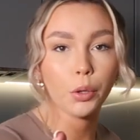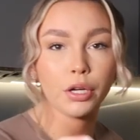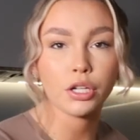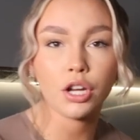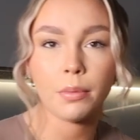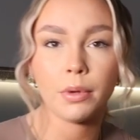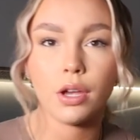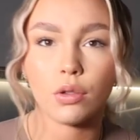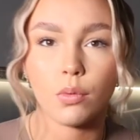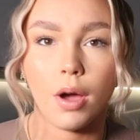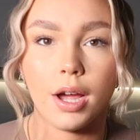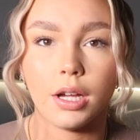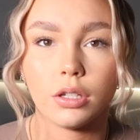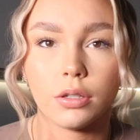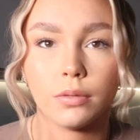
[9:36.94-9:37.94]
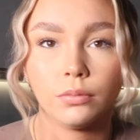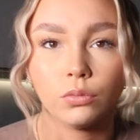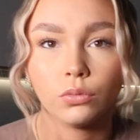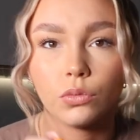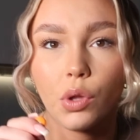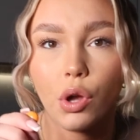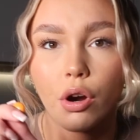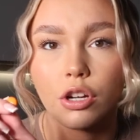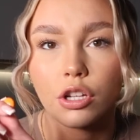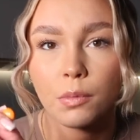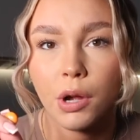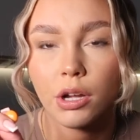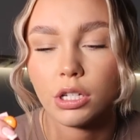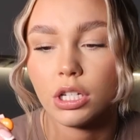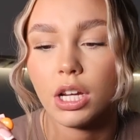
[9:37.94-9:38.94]
one can tell me otherwise, the orange
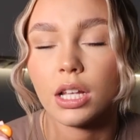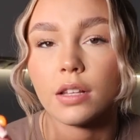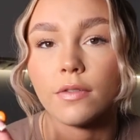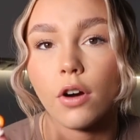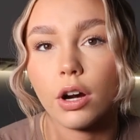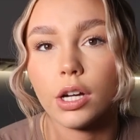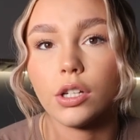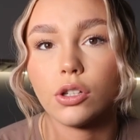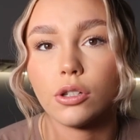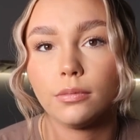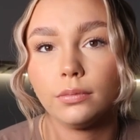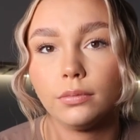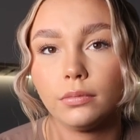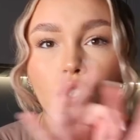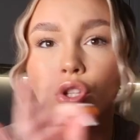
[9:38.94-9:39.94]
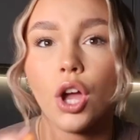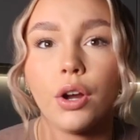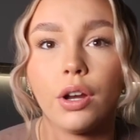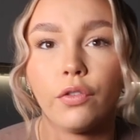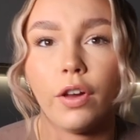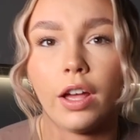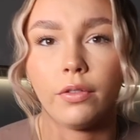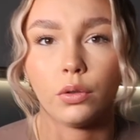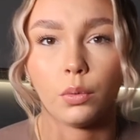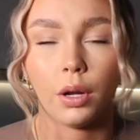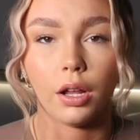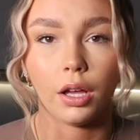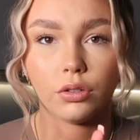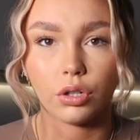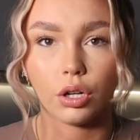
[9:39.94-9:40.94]
Smartie tastes of orange. It's the only flavored
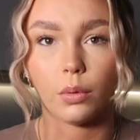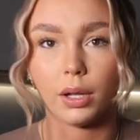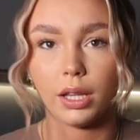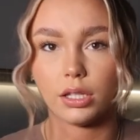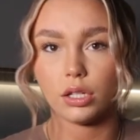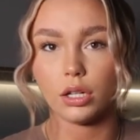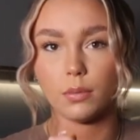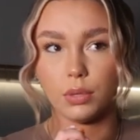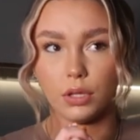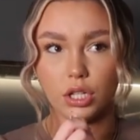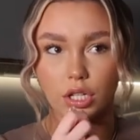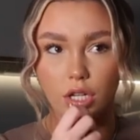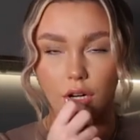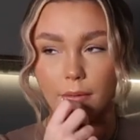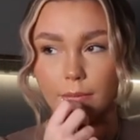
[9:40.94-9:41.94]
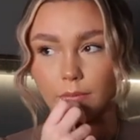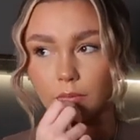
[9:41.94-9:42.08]
one. I don't know why they did it, but they did it.